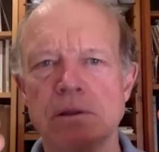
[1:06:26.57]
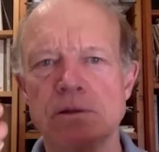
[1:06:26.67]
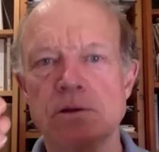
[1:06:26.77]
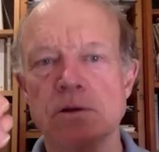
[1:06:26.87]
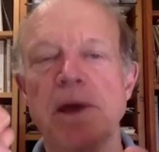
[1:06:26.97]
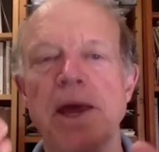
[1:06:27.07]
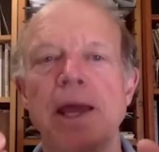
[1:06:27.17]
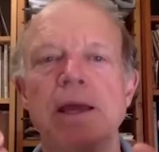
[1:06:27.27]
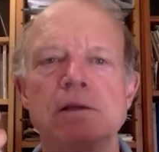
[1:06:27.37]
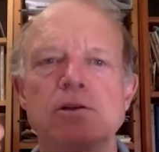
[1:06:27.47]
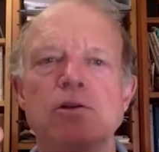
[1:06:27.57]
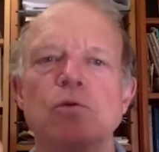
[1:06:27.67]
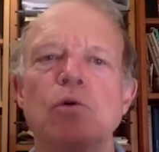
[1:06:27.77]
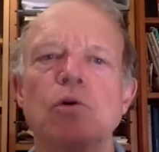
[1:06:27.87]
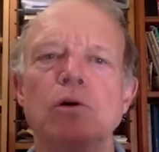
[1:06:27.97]
to the pain, to the
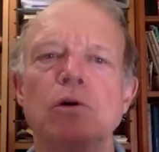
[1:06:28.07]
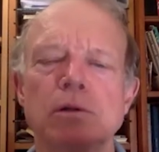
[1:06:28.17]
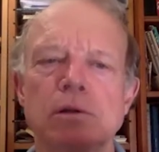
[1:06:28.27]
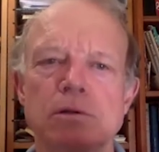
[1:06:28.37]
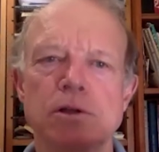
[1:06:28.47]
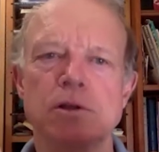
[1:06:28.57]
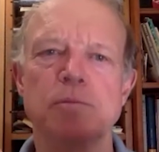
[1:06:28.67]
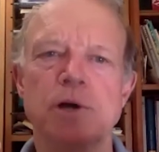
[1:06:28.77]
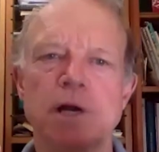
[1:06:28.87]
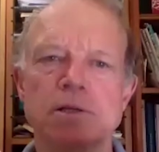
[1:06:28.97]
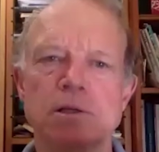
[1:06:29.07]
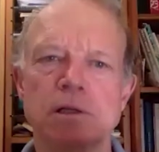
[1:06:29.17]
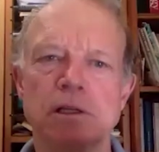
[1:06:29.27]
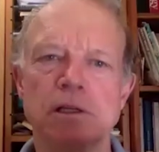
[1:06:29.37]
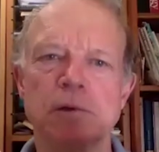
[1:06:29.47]
world, to the present
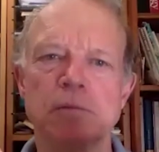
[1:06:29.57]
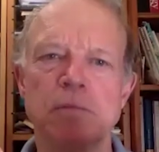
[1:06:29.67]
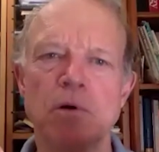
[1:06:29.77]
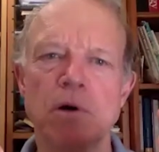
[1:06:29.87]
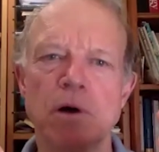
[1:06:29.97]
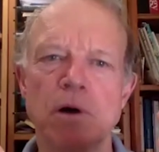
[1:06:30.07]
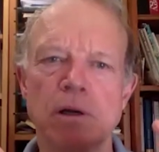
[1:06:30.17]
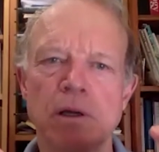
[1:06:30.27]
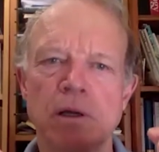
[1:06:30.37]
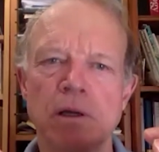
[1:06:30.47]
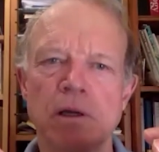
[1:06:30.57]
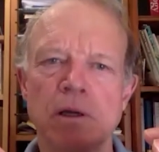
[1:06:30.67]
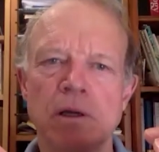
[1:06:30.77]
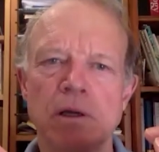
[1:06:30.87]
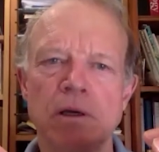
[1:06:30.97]
a little bit more.
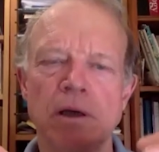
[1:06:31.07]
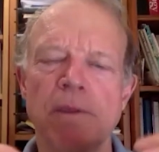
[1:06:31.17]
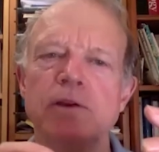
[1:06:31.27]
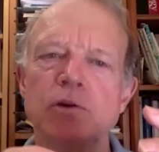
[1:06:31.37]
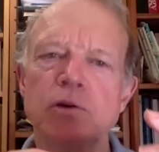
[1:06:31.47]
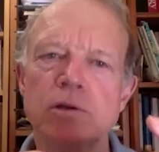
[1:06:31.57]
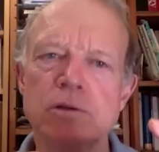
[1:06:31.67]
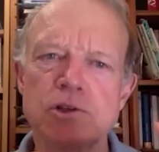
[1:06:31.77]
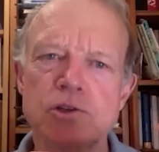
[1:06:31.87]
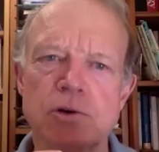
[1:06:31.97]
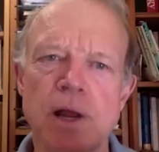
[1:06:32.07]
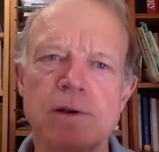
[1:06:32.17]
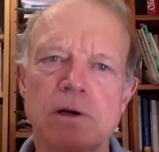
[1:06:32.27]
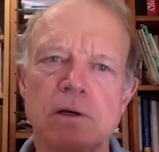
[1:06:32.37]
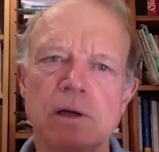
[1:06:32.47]
And then you can
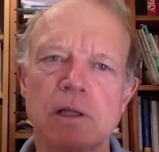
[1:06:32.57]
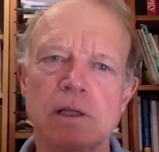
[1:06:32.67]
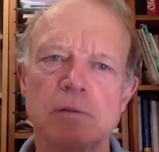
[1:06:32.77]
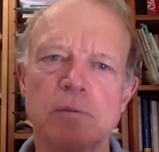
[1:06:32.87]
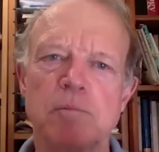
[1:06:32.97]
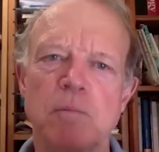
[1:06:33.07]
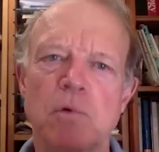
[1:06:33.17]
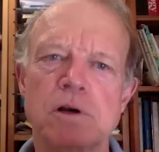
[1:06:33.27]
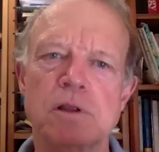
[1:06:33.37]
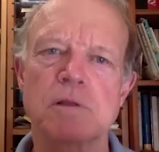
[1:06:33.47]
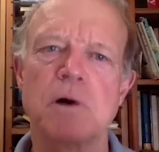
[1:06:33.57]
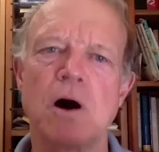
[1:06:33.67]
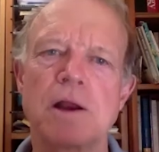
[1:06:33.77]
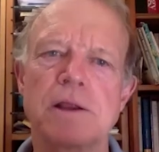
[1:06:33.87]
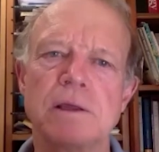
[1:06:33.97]
surrender a little bit more to the
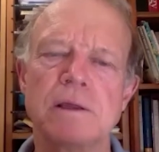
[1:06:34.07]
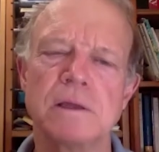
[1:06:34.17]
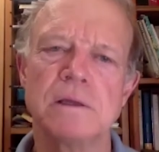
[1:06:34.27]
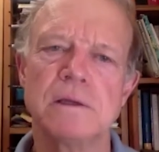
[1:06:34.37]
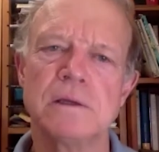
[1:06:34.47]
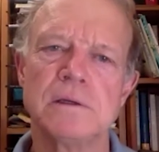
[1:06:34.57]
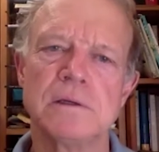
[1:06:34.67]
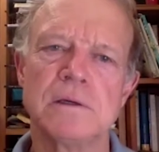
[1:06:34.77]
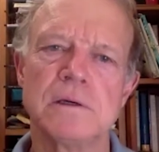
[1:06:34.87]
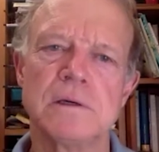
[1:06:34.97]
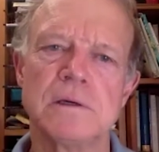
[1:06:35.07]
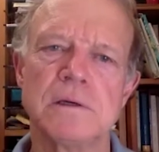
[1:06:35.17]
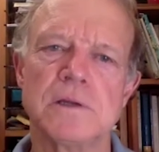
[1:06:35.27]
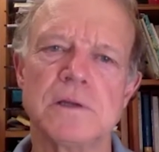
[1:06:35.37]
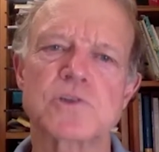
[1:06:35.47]
body
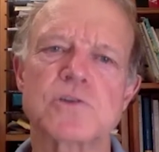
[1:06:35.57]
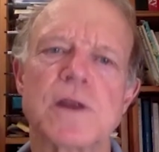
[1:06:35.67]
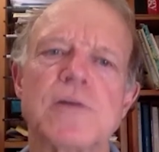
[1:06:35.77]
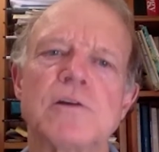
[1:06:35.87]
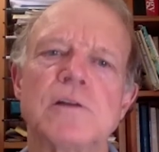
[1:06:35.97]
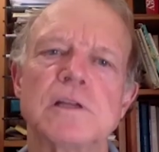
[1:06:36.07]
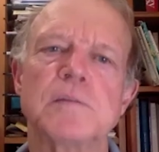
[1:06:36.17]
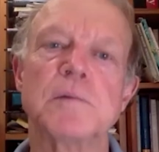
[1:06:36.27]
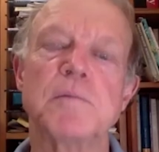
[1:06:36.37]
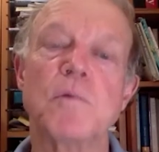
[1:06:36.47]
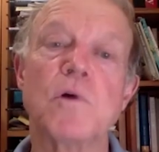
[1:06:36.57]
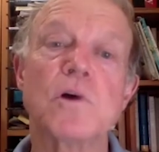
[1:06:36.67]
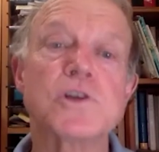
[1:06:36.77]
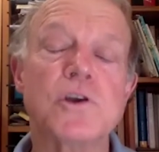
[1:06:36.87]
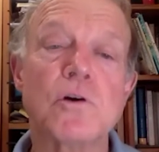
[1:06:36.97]
and surrender a little bit more
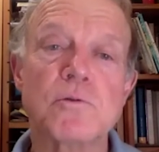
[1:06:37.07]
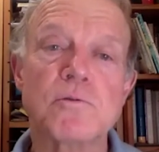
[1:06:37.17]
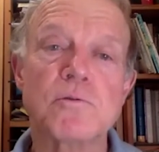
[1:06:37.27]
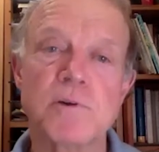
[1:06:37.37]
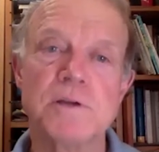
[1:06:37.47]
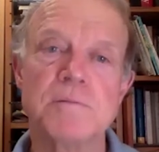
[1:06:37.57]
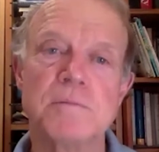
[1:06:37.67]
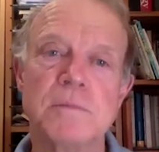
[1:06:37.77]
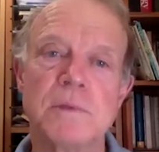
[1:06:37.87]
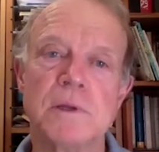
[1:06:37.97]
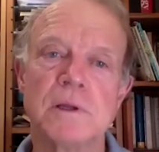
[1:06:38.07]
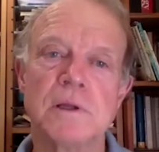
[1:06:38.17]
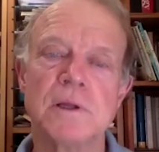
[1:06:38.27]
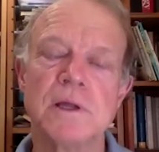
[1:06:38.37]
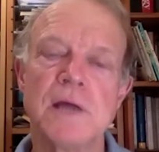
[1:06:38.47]
to your own freedom.
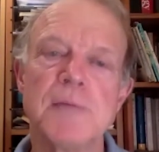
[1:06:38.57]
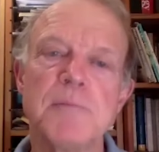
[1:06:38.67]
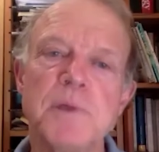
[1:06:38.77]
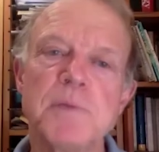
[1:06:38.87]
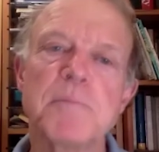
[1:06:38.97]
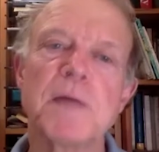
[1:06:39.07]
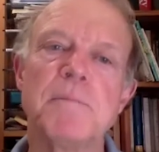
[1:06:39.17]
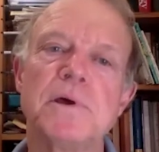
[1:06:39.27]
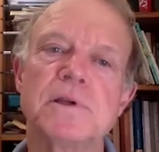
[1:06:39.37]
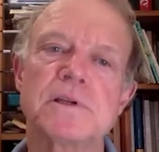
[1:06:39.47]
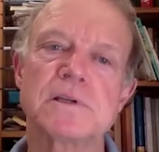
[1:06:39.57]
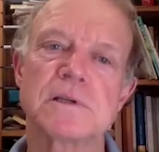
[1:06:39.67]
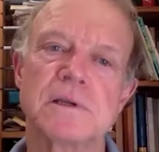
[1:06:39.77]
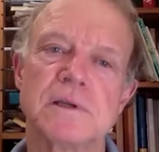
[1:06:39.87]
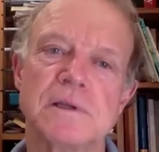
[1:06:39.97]
And bit by bit,
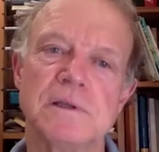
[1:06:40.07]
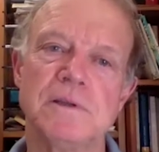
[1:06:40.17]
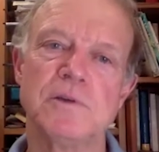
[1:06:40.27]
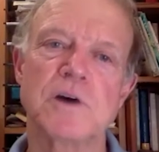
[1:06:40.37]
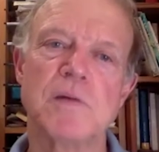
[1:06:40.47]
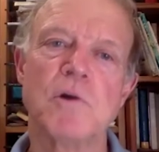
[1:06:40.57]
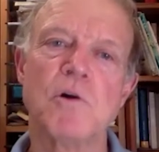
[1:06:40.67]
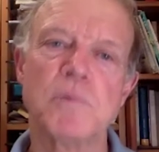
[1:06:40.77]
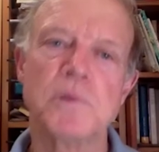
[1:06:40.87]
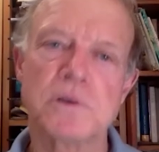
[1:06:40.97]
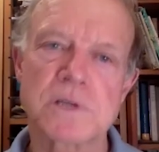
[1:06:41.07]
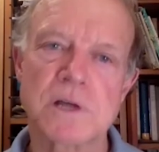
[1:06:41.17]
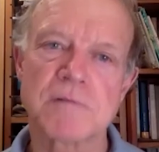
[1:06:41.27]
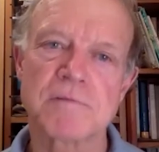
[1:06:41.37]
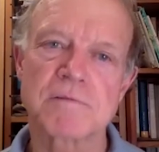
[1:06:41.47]
you come home to yourself.